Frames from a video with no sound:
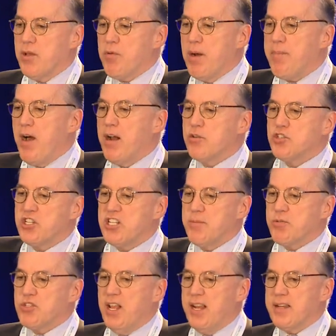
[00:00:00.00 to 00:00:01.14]
They went up
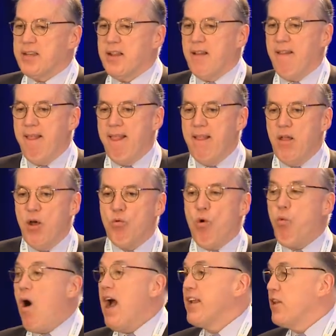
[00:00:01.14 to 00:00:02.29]
160%. Well,
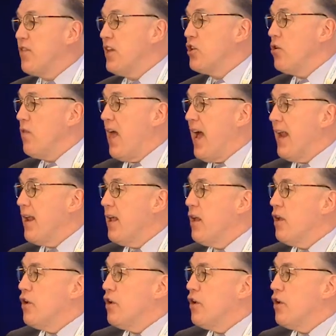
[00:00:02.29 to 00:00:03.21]
why did they do that?